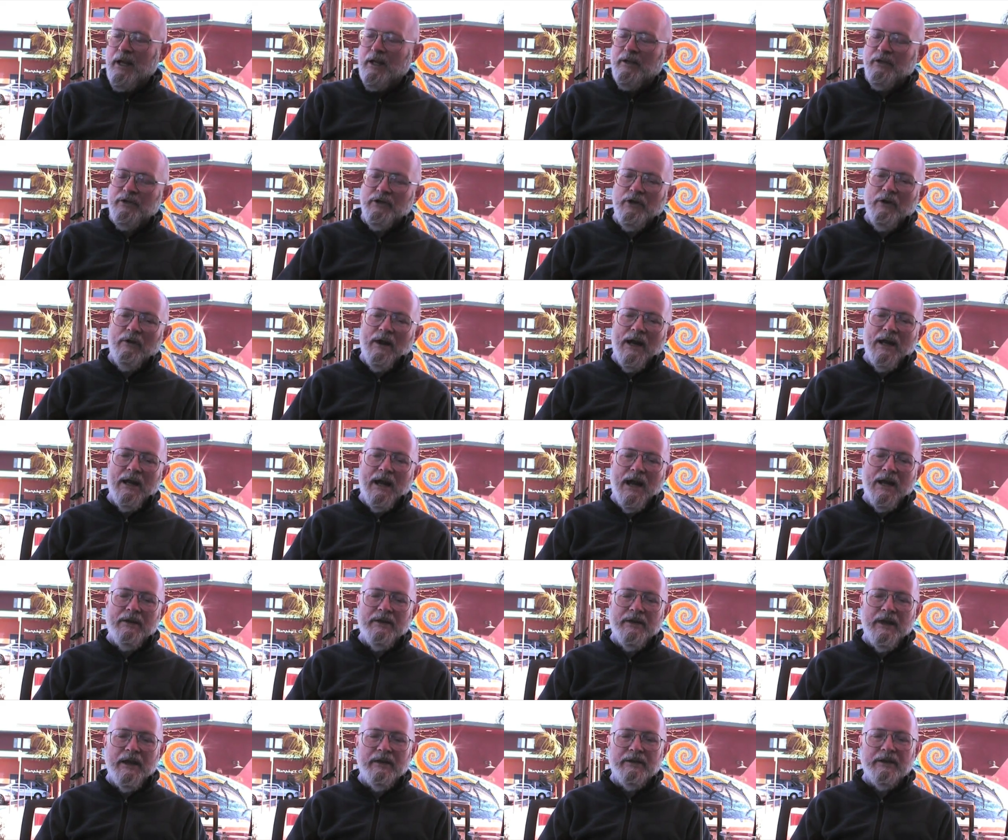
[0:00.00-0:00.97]
And so
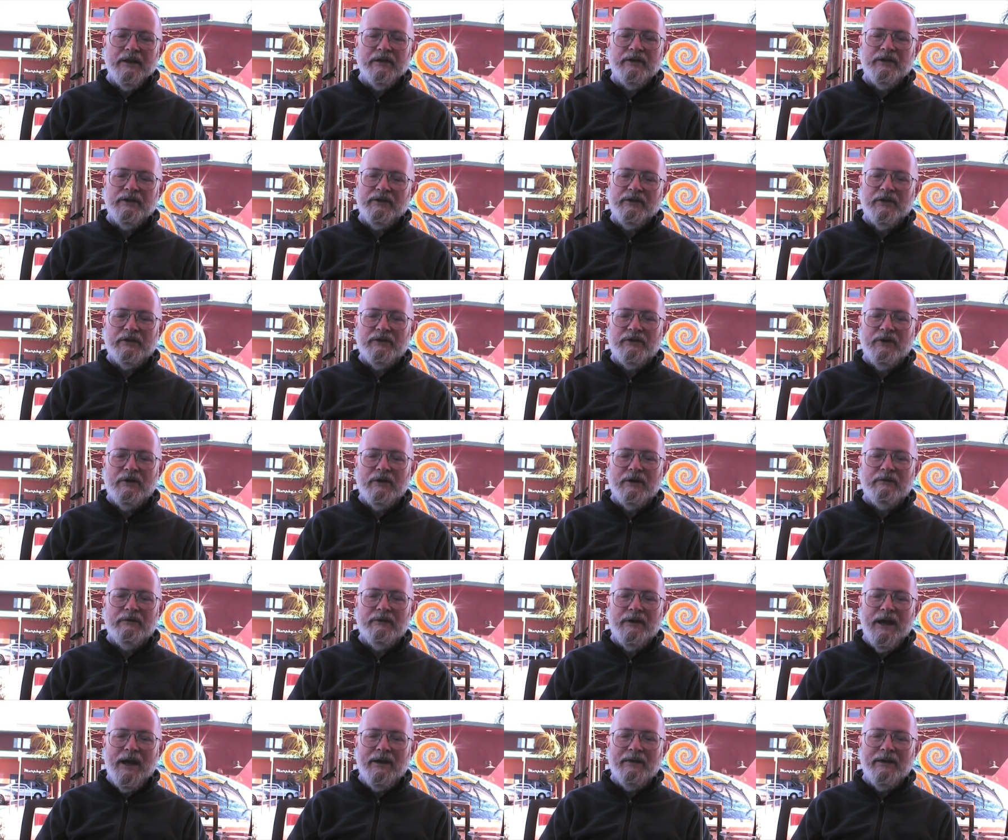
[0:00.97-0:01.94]
I think this is the sort
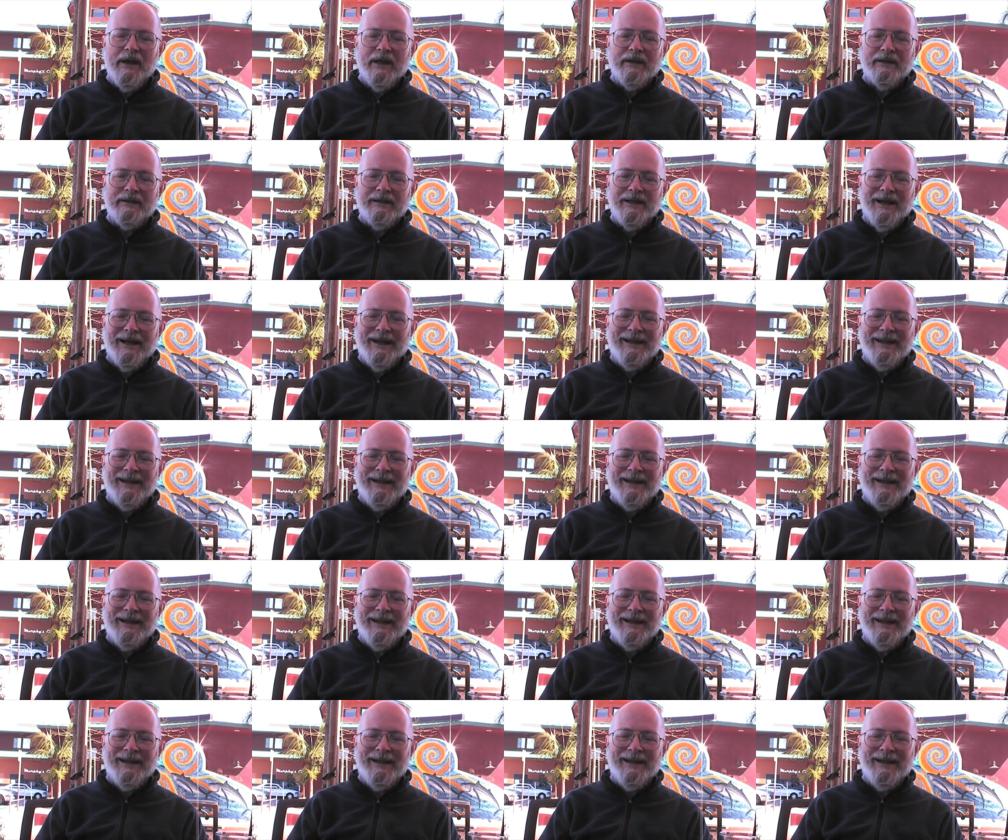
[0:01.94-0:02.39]
of thing that